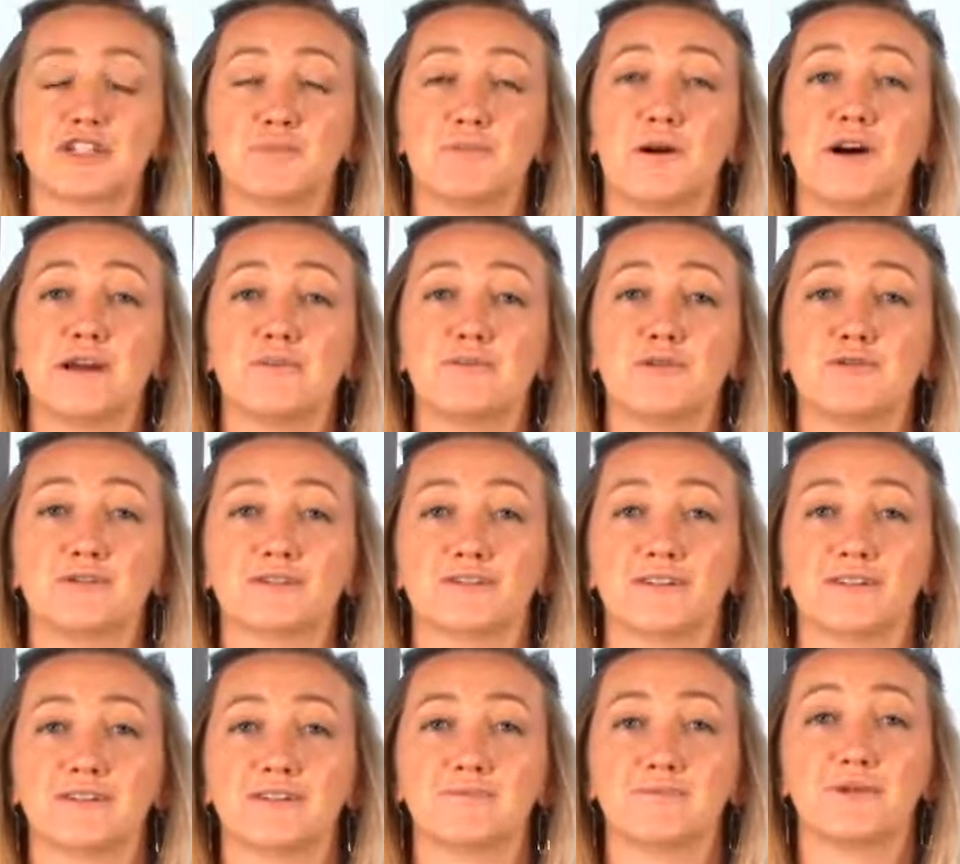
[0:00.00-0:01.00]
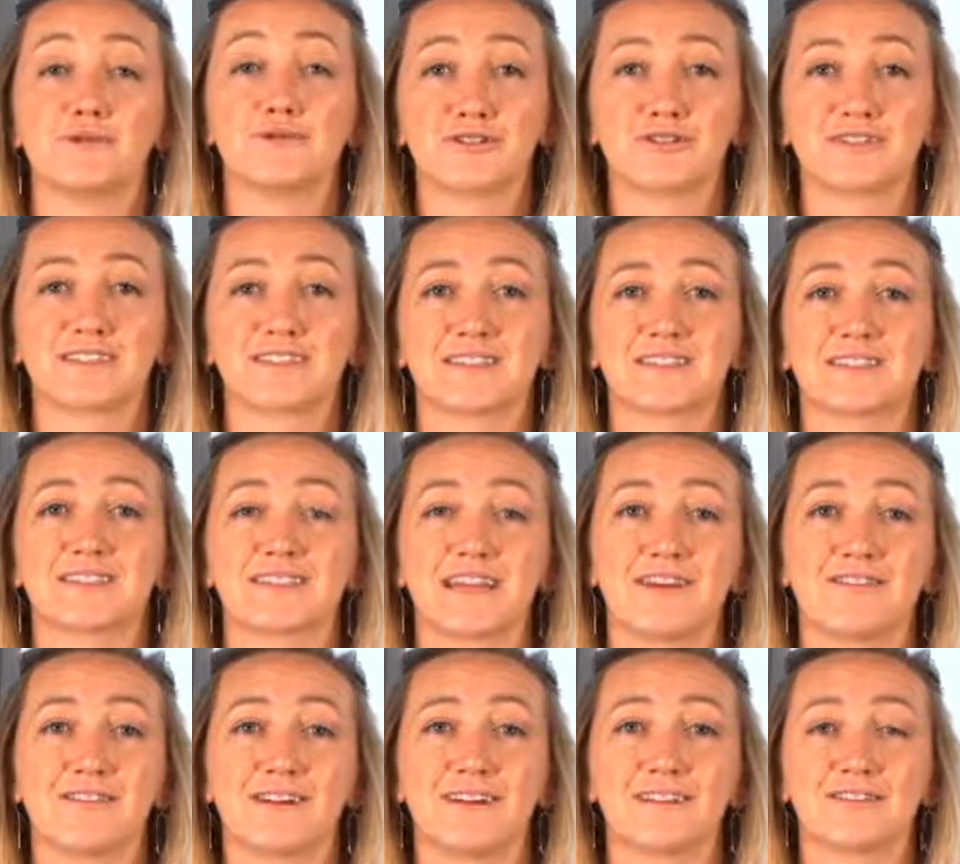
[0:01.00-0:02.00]
Dubai motorists to
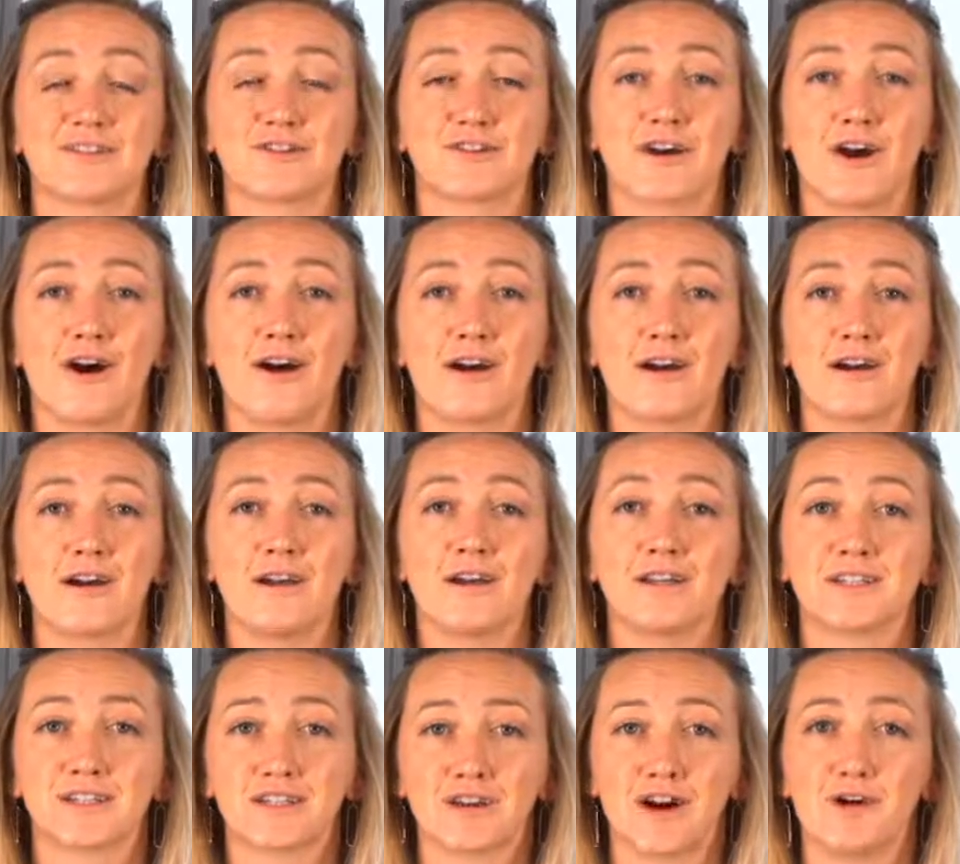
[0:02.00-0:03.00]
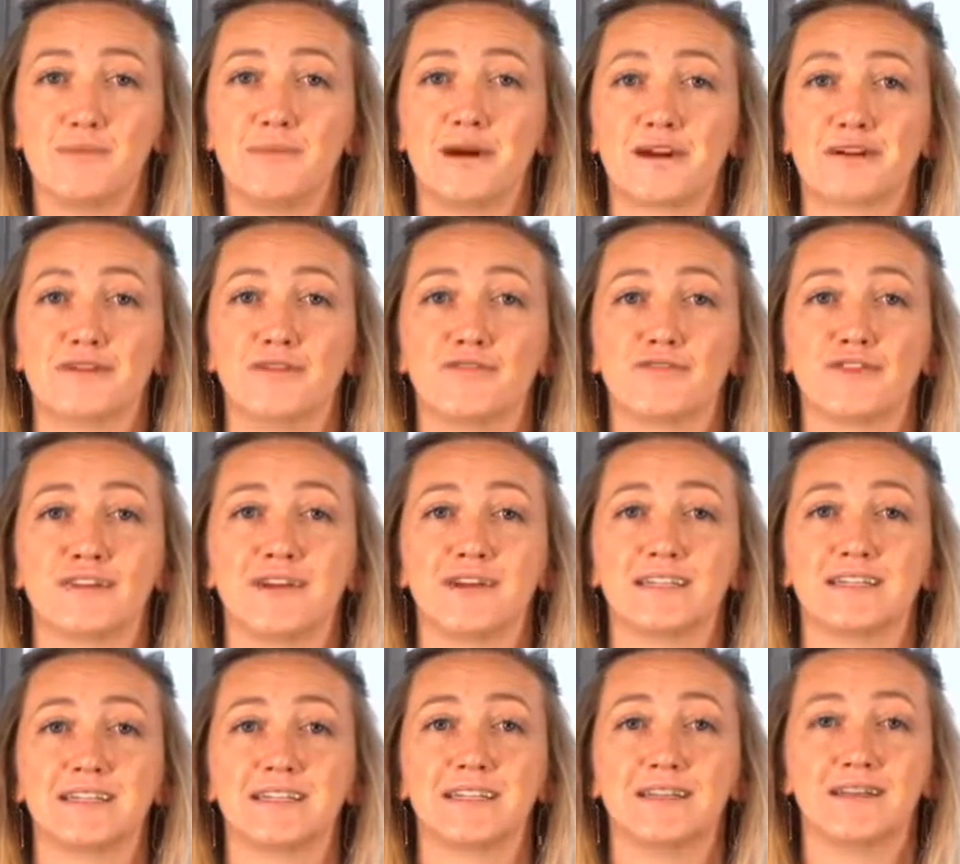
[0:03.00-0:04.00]
sterilize your car to combat
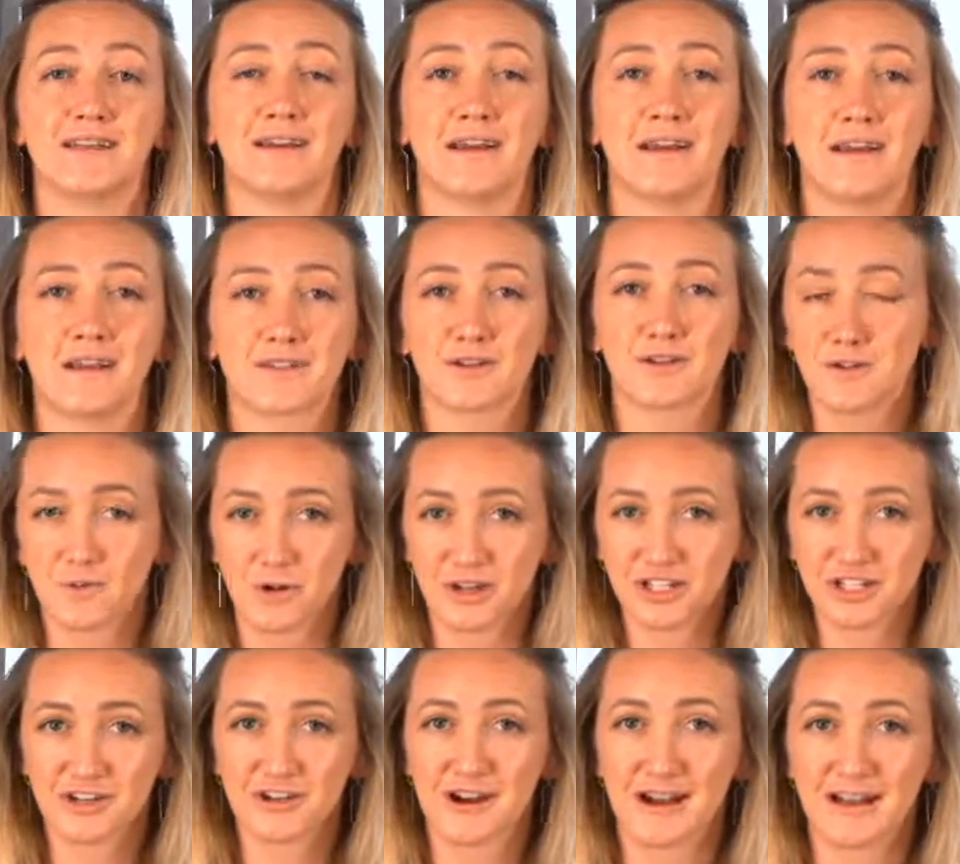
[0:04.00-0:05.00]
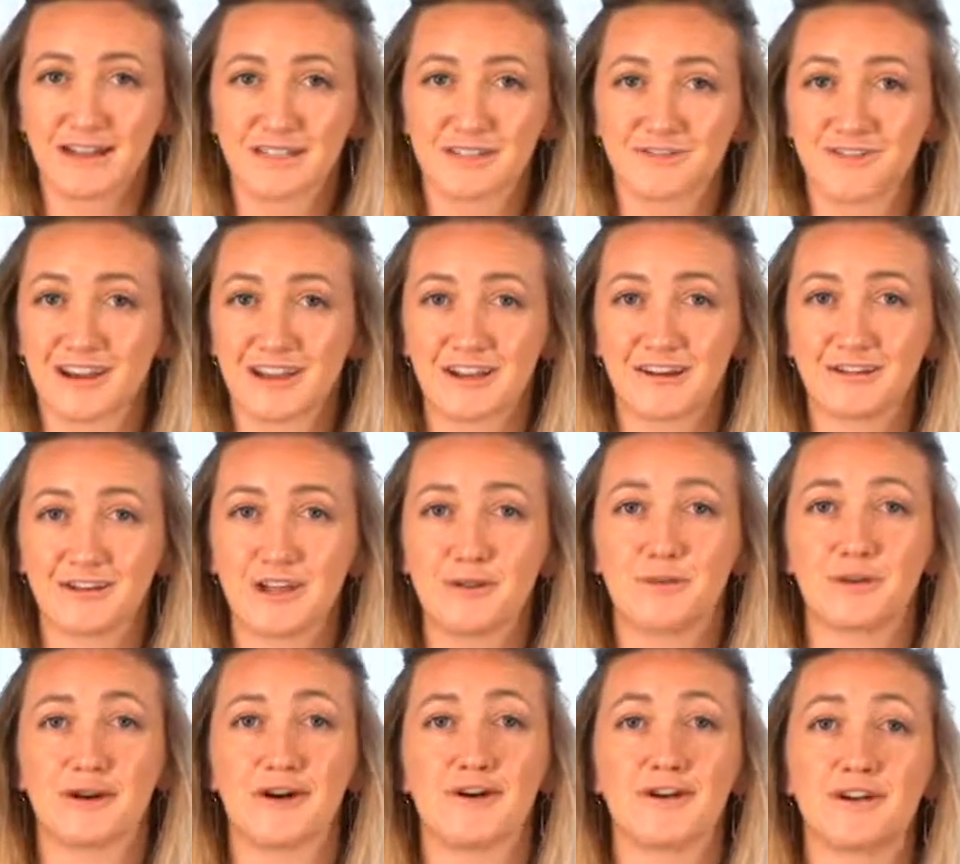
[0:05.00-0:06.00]
COVID-19. So you're washing your hands regularly,
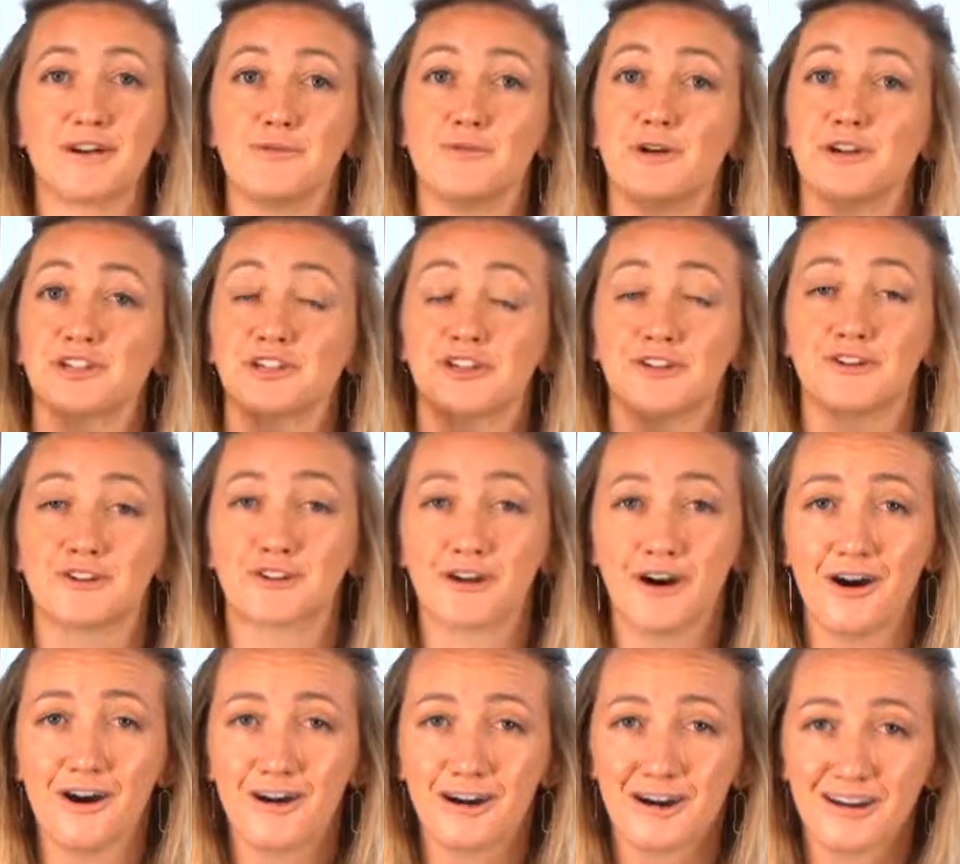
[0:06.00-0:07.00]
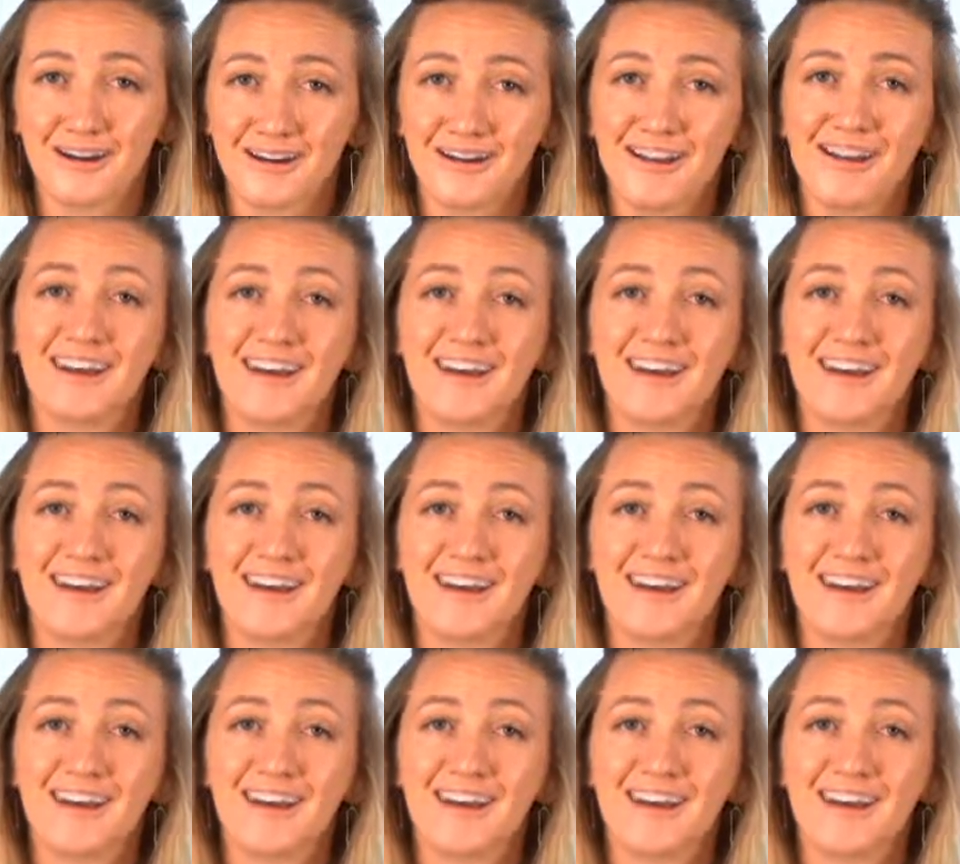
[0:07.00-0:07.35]
but are you washing your car?